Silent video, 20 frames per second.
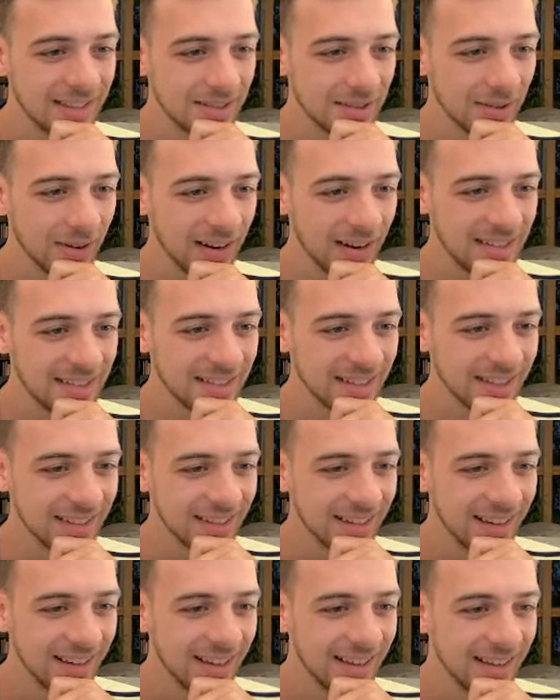crazy.
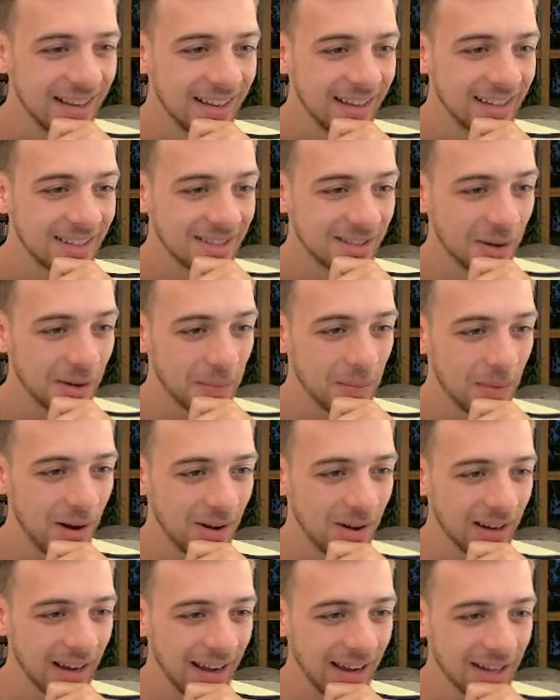So
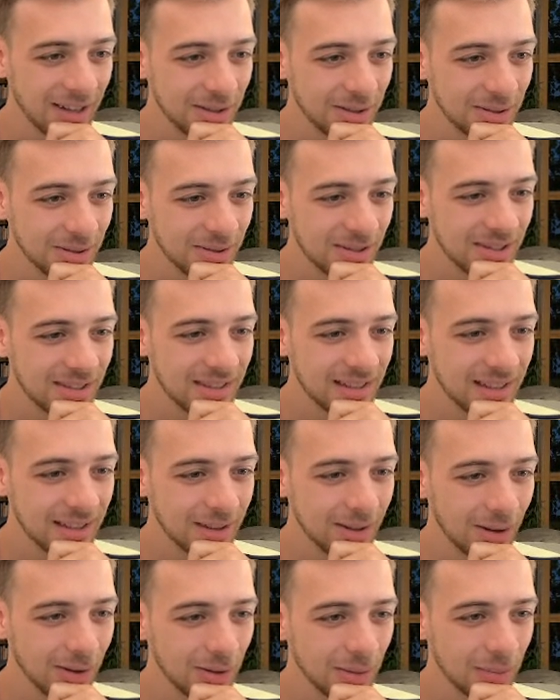Mark Andrews still
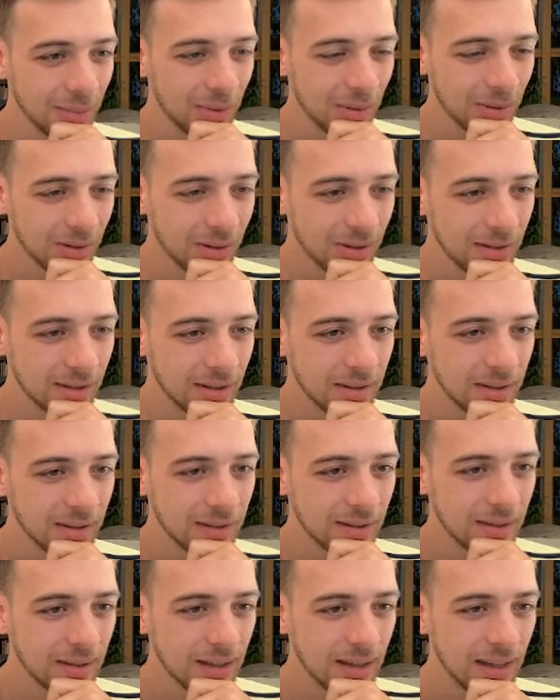on the board.
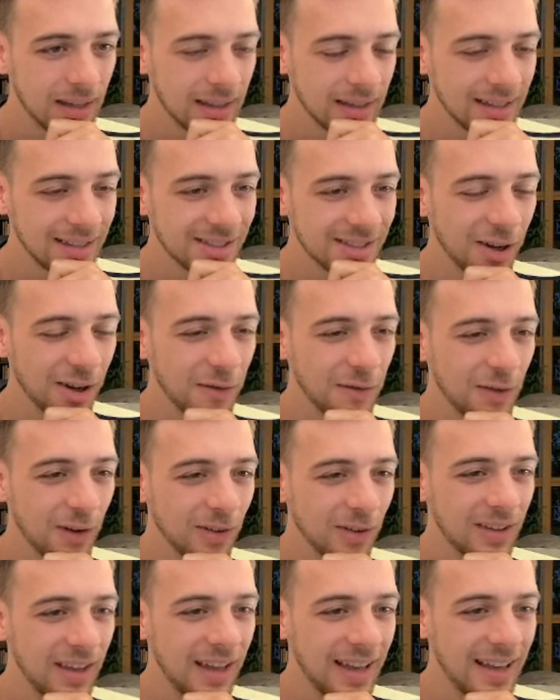I think so far
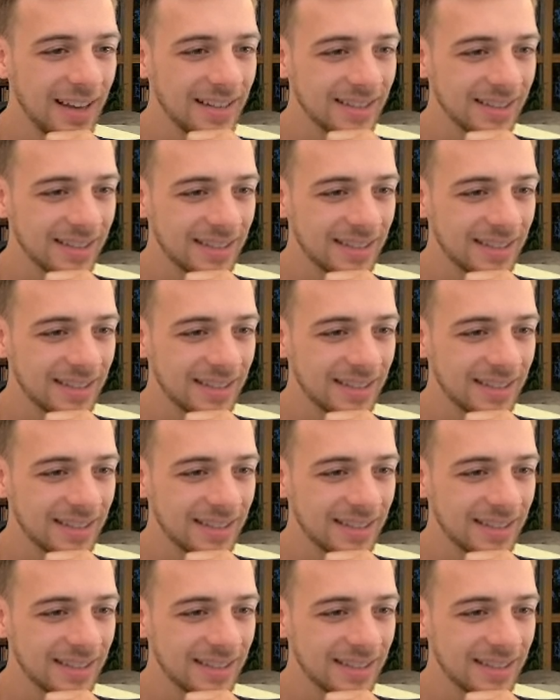on the head is a